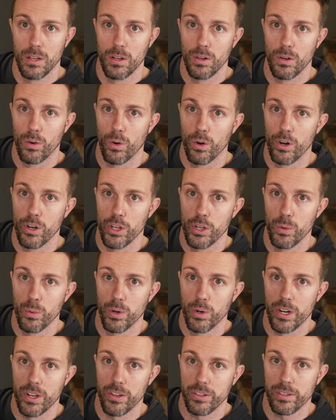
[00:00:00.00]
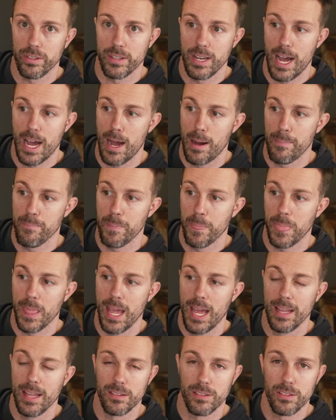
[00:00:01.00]
or you were to stop
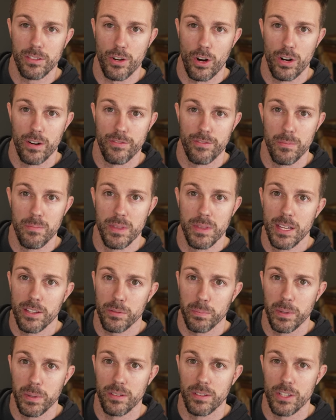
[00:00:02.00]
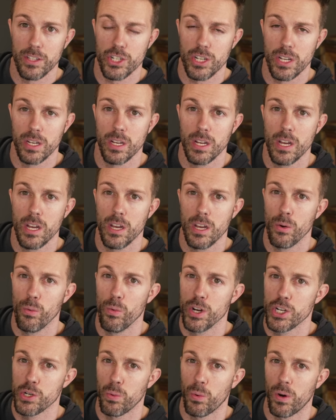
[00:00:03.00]
and start from this position,
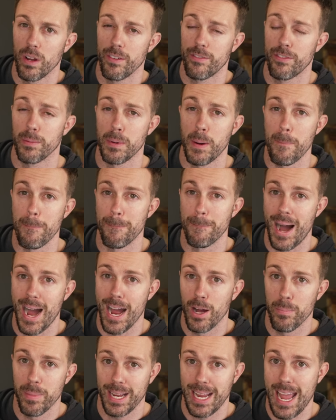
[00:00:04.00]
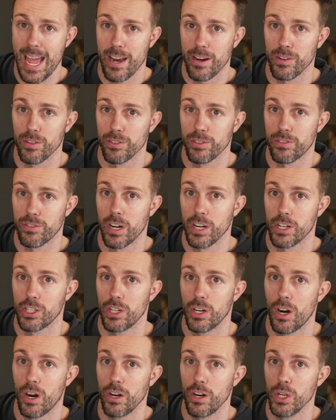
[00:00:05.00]
which one from a biomechanical
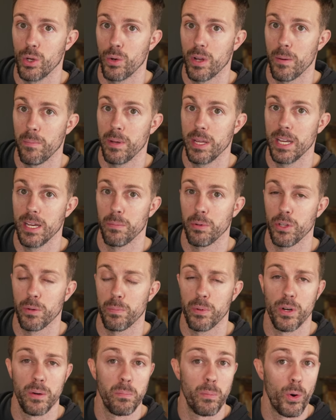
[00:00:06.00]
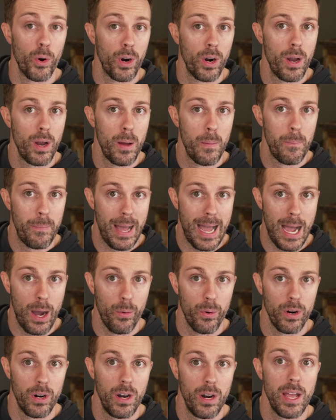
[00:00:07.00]
structure are you going to be able to put more
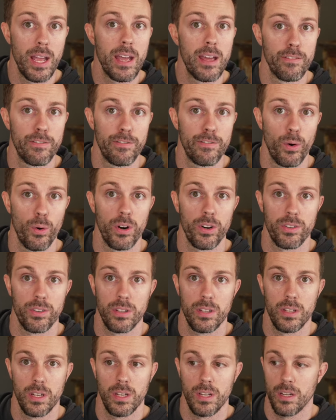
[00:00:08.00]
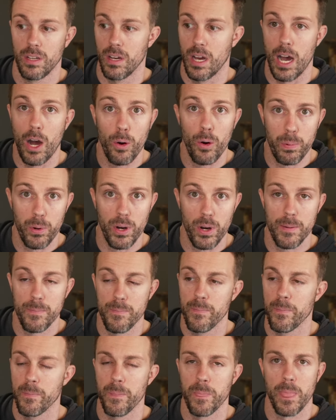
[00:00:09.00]
power and force output?
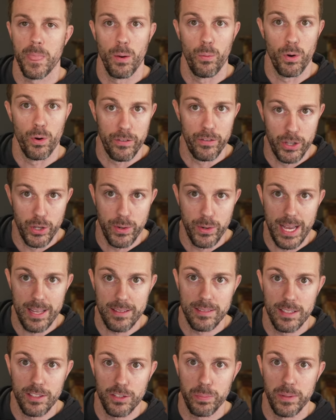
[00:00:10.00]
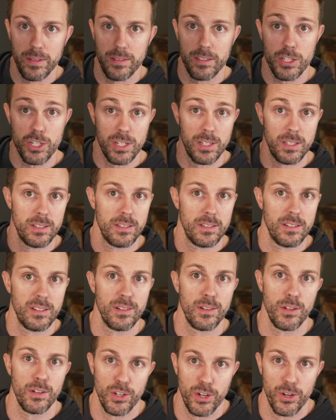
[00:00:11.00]
Well, if you guess this position,
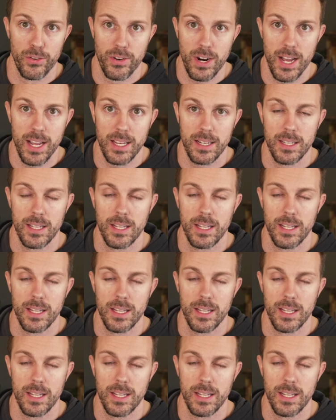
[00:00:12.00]
you're right.